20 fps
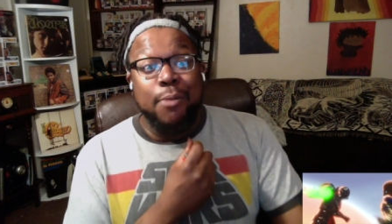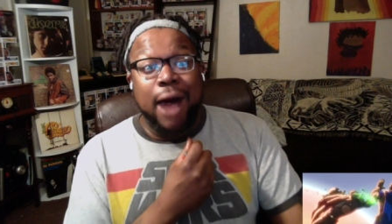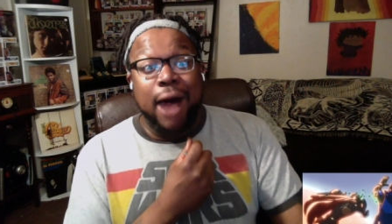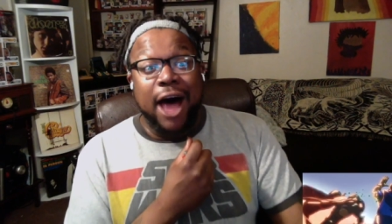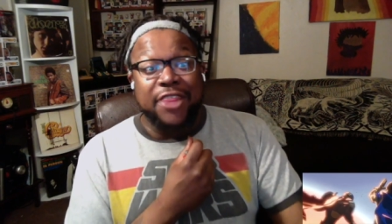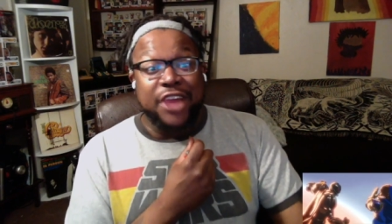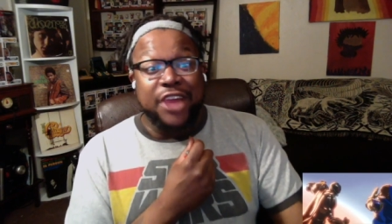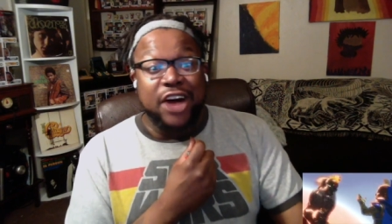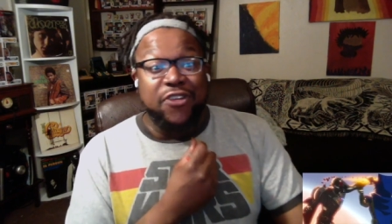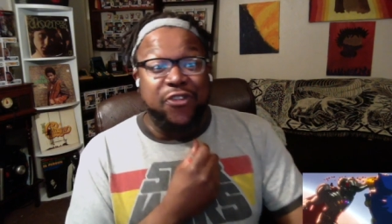
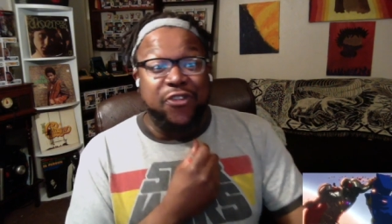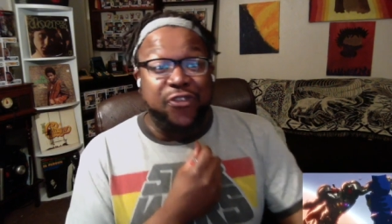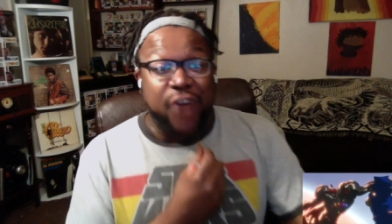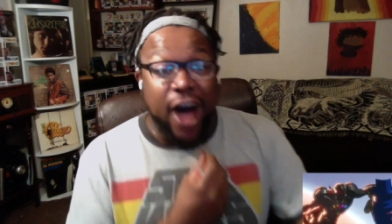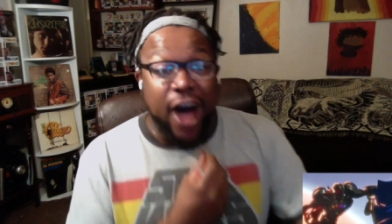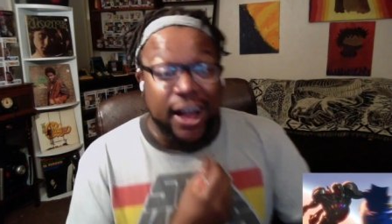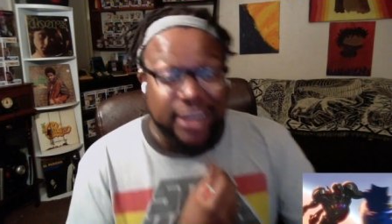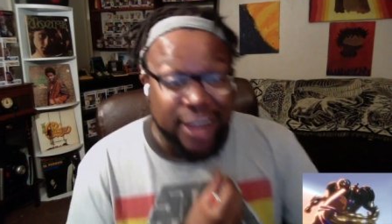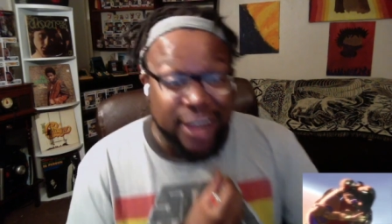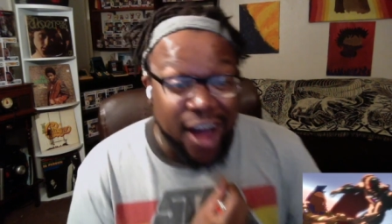
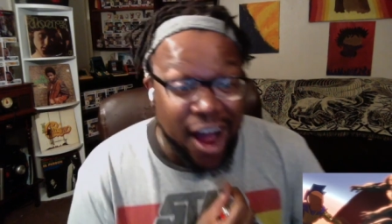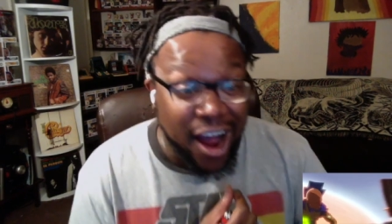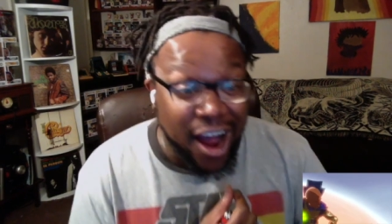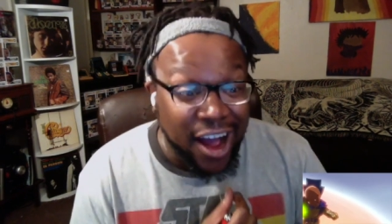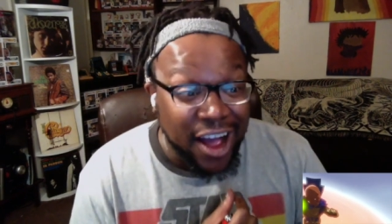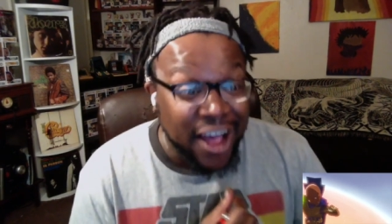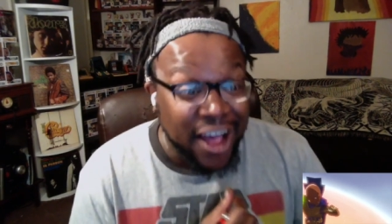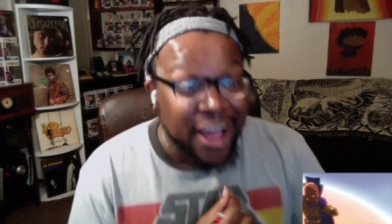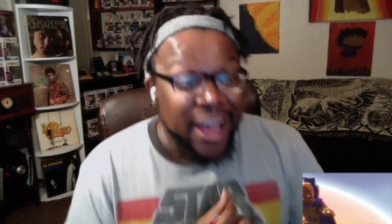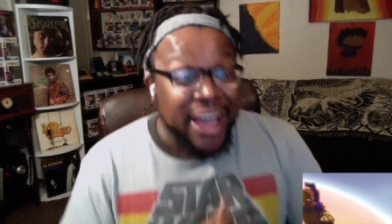motherfucker!
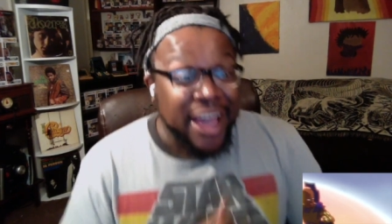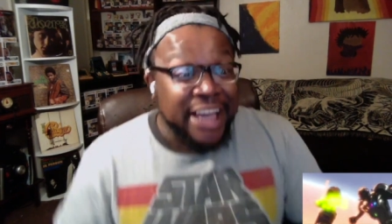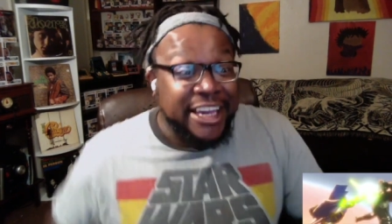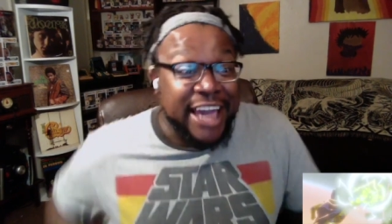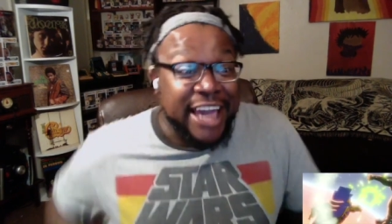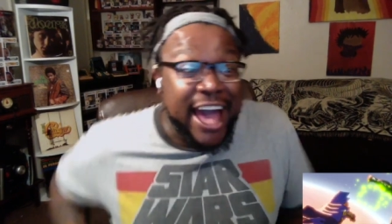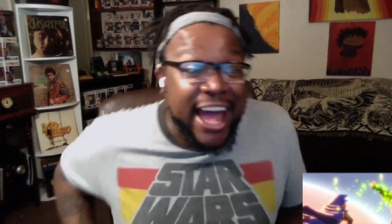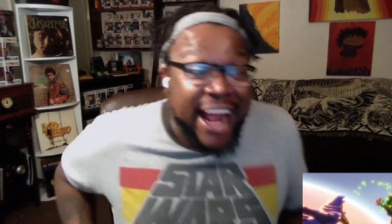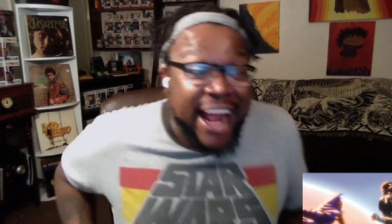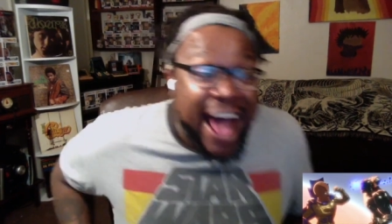
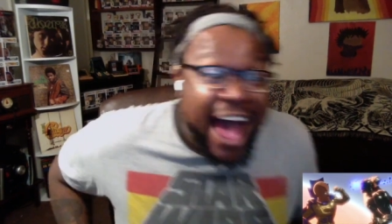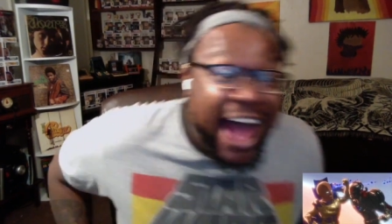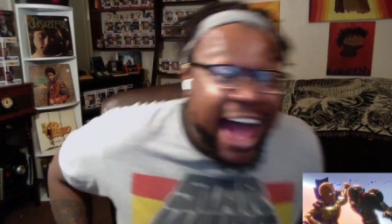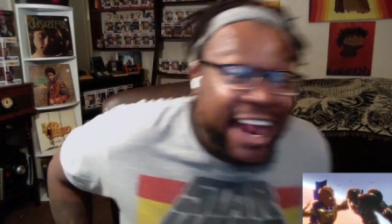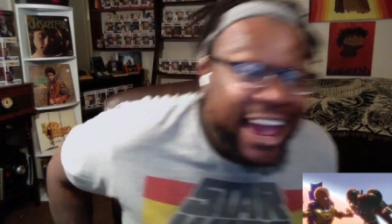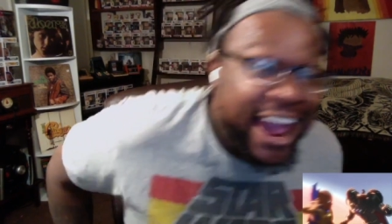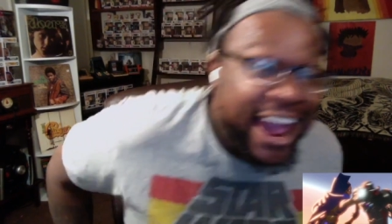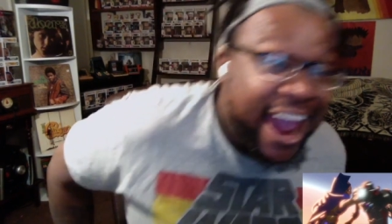Get out of